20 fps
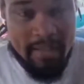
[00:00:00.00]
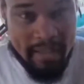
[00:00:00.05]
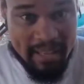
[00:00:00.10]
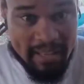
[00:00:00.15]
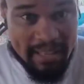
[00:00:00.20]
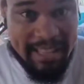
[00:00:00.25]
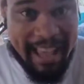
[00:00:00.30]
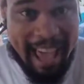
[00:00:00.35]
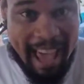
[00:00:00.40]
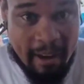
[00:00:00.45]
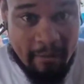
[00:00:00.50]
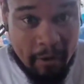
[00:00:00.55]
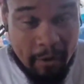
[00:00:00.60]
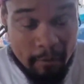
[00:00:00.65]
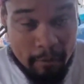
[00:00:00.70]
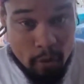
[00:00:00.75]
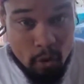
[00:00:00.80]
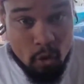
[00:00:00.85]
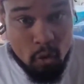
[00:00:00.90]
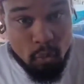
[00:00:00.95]
This is
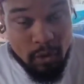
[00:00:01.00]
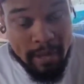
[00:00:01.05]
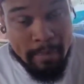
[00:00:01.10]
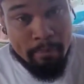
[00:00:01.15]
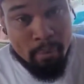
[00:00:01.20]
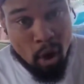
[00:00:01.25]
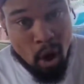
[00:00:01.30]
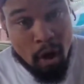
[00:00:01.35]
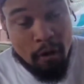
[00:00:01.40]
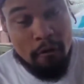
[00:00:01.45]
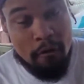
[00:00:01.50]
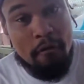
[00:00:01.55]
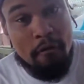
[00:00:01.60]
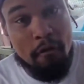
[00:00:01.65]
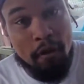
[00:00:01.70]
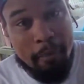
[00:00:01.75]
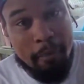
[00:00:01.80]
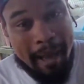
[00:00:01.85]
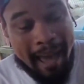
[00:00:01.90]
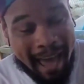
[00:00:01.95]
African food we brought
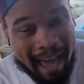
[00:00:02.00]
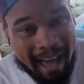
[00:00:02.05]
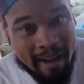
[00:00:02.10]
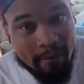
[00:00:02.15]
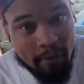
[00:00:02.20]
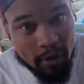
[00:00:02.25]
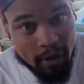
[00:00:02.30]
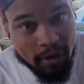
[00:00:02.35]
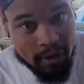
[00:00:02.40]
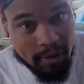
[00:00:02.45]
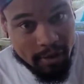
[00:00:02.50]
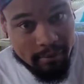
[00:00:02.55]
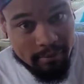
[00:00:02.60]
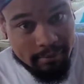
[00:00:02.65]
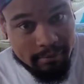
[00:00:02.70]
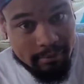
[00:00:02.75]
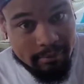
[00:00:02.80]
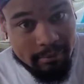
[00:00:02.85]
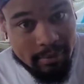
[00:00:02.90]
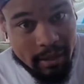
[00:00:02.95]
from Africa.
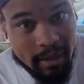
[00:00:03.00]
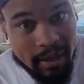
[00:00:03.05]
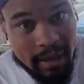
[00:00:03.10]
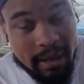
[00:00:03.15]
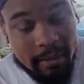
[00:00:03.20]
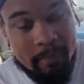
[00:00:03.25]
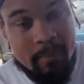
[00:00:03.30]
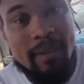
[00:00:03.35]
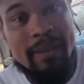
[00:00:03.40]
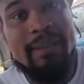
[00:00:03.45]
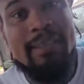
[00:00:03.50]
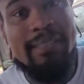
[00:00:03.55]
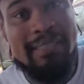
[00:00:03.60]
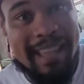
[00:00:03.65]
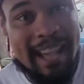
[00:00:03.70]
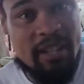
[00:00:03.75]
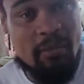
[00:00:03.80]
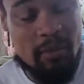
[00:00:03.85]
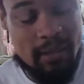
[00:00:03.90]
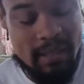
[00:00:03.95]
All right,
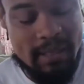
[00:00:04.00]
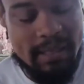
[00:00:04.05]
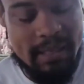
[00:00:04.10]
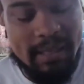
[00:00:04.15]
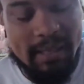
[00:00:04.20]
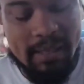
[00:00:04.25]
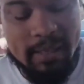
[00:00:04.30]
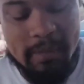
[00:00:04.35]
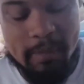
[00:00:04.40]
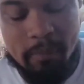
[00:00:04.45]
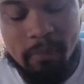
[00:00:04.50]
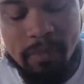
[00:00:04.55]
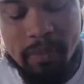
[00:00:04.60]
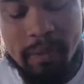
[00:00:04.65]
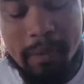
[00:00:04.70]
that's what this is.